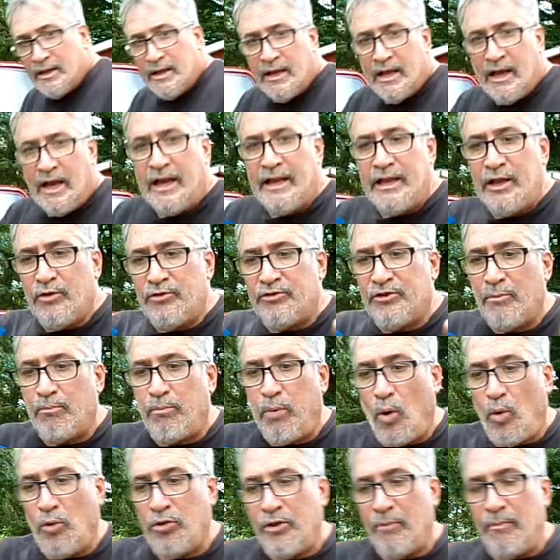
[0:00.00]
I used a
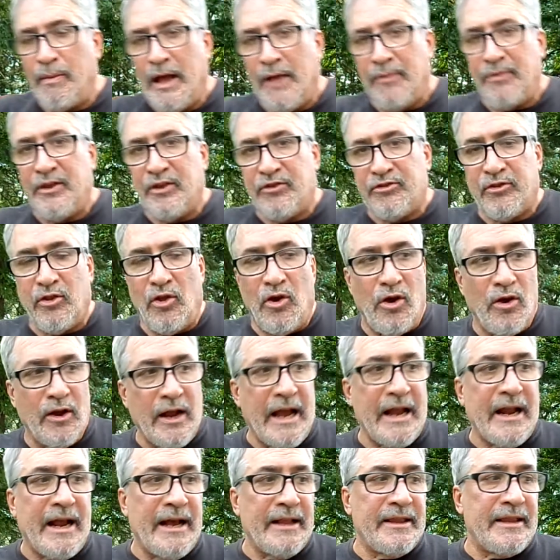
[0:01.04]
bolt about this long.
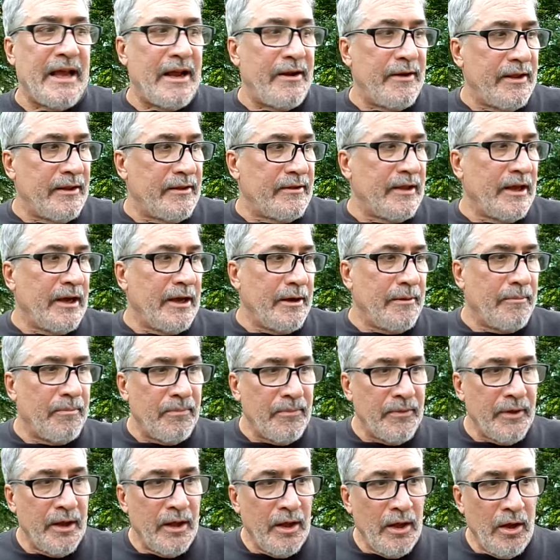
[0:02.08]
I got down at
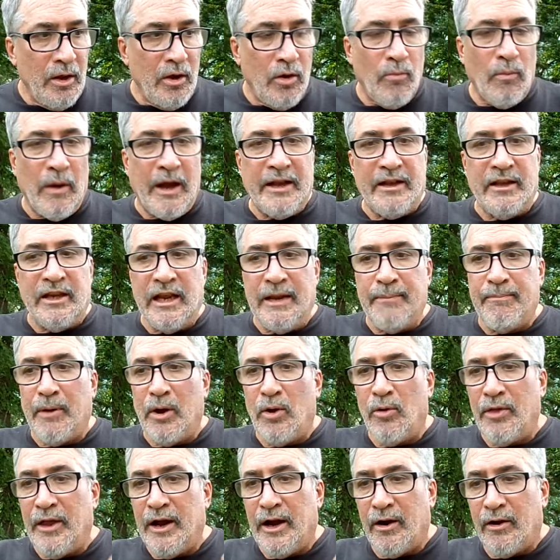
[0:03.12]
my
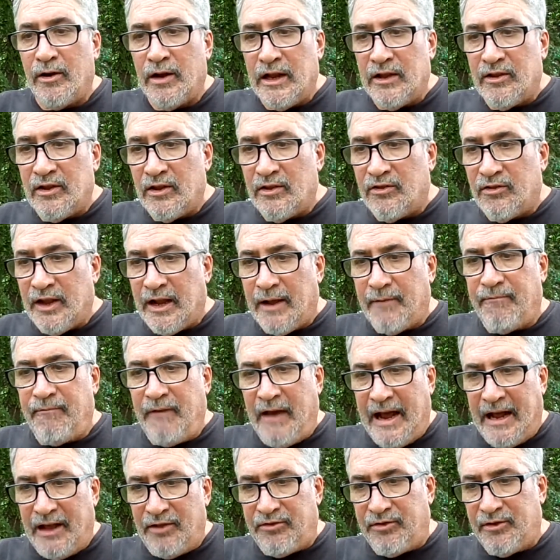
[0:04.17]
depot there. It's like a
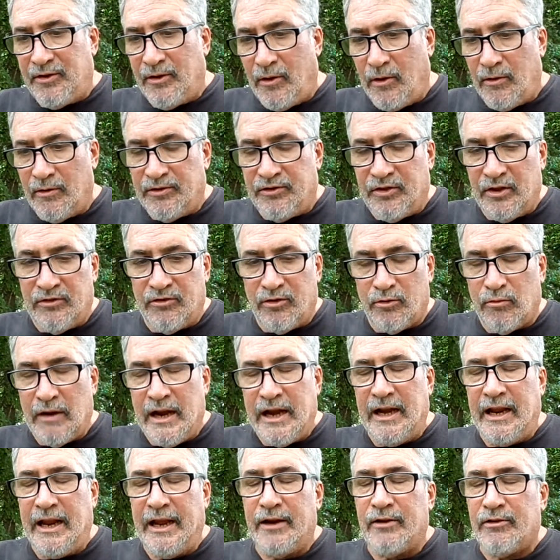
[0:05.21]
Fastenal. It's a
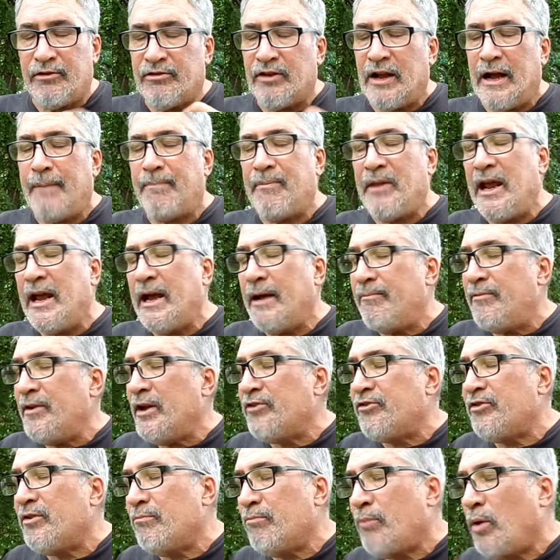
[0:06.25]
radiator shop. They have
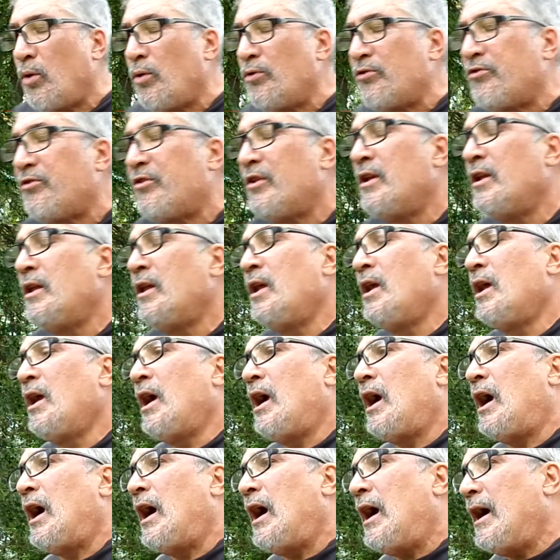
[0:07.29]
nuts and bolts.
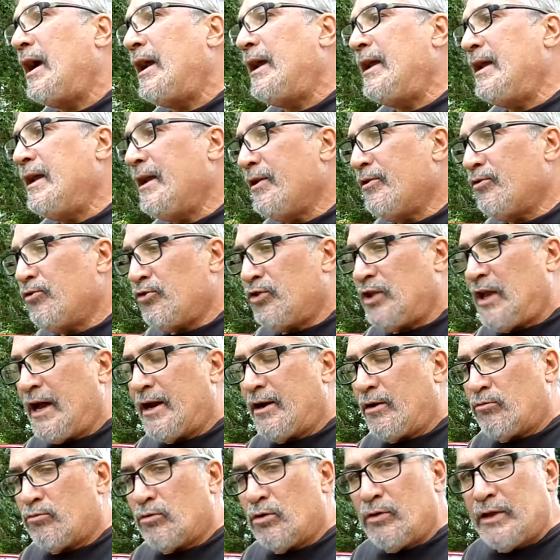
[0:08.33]
I got
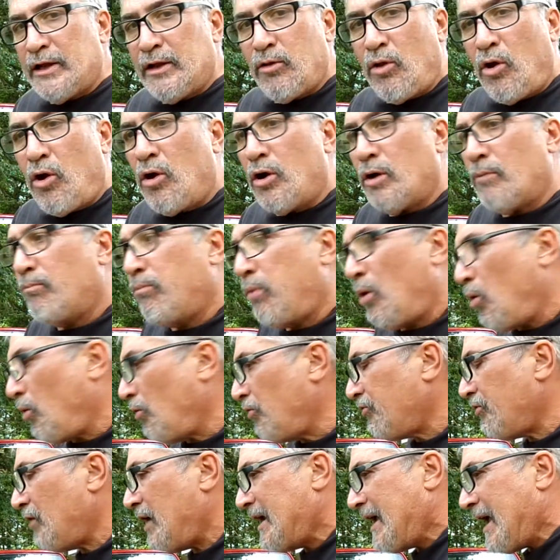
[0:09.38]
a really long bolt,
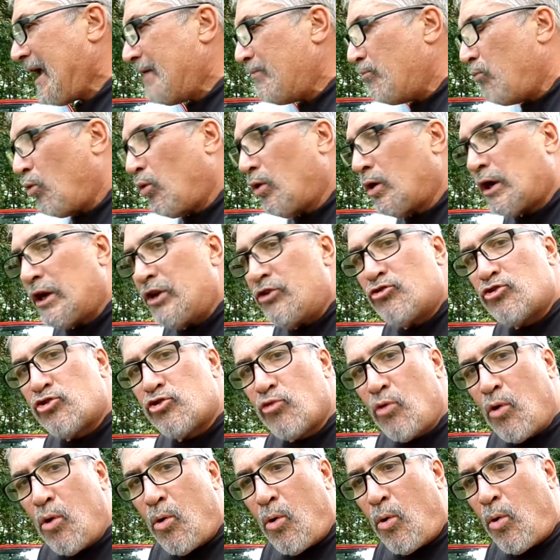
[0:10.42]
so I had more
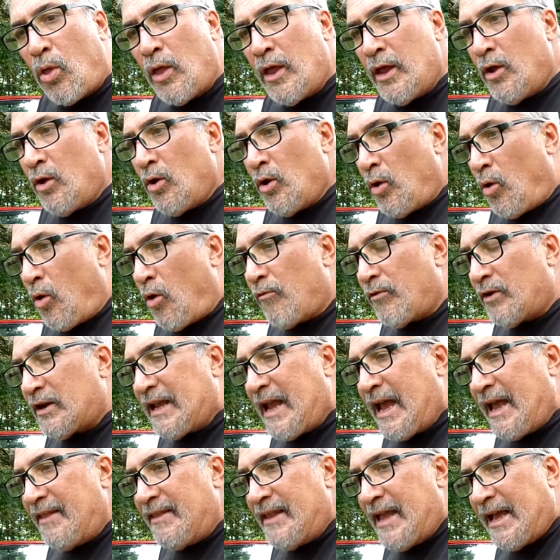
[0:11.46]
control over
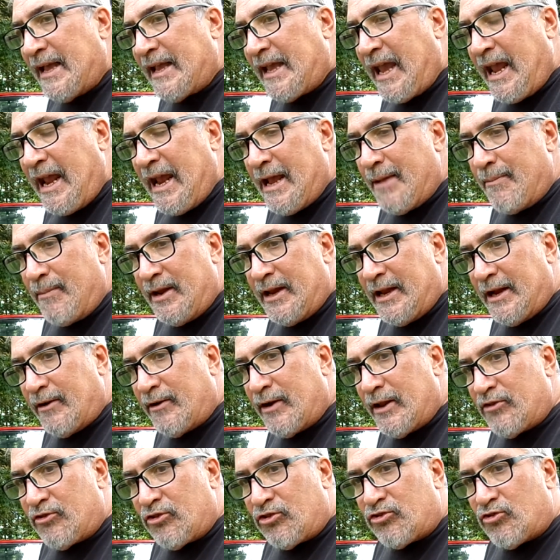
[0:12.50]
getting that cam in there
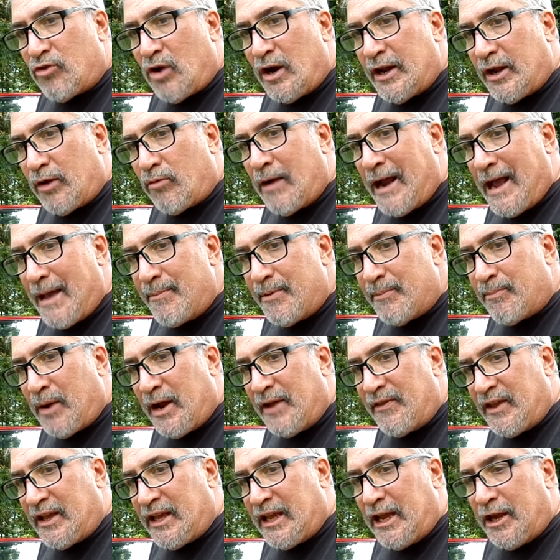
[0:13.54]
than just trying to grab it by
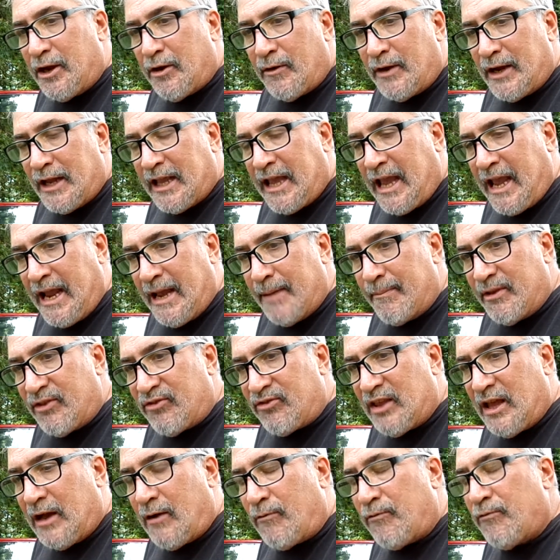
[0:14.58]
the gear and the cam
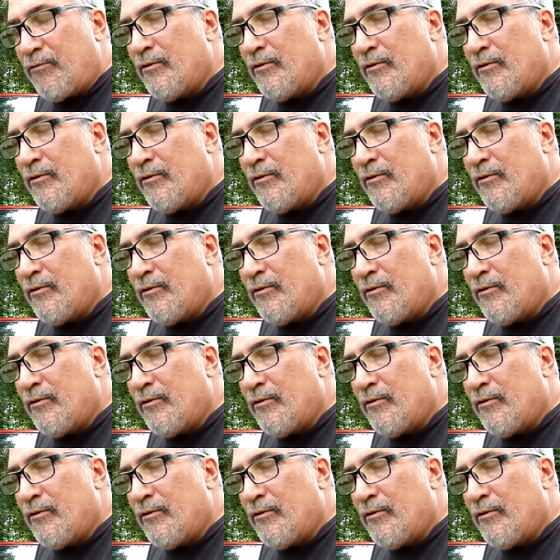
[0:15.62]
itself.